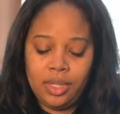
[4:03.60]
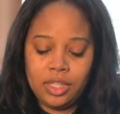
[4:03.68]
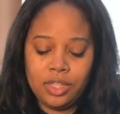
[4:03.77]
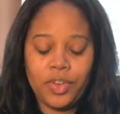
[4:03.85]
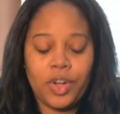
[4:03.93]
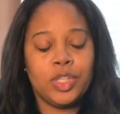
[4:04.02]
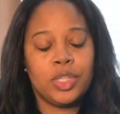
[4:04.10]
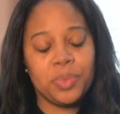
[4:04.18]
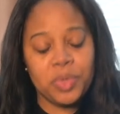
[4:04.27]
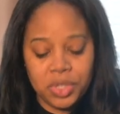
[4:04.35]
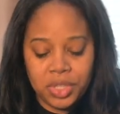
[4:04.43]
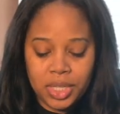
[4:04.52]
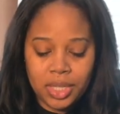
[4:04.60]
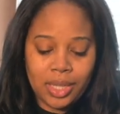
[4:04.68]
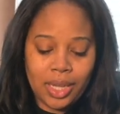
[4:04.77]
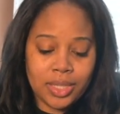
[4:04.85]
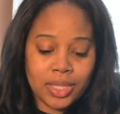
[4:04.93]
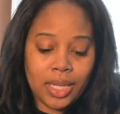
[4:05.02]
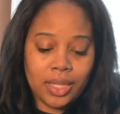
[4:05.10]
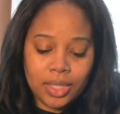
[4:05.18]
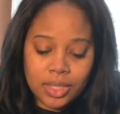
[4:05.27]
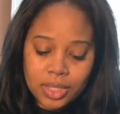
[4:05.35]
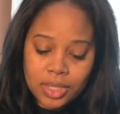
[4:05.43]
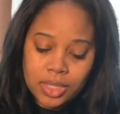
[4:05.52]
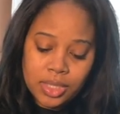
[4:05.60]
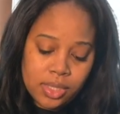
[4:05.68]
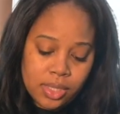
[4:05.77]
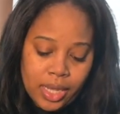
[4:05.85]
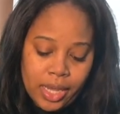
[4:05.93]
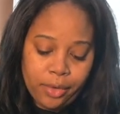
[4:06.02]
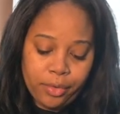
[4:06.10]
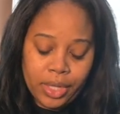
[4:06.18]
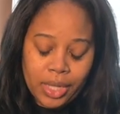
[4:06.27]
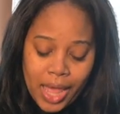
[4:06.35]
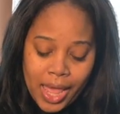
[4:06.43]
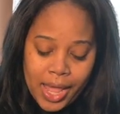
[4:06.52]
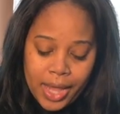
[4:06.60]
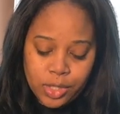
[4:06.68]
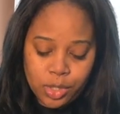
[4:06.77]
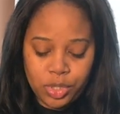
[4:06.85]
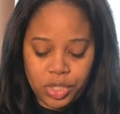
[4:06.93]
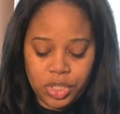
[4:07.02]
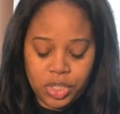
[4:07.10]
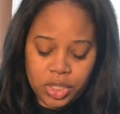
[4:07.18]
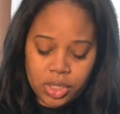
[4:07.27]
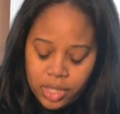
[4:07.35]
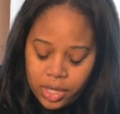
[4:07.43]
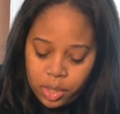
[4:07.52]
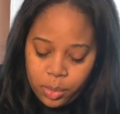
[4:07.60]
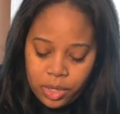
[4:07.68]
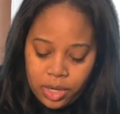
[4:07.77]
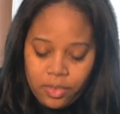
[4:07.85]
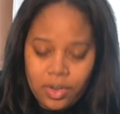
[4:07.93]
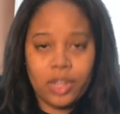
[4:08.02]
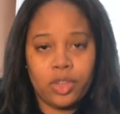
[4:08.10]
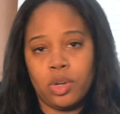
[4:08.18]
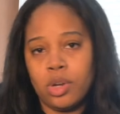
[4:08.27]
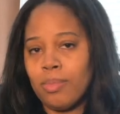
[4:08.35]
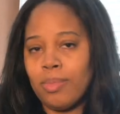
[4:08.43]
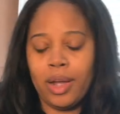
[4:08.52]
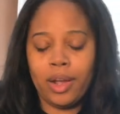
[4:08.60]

As far as music, things I listen to like relax or just chill out or whatever, I throw on my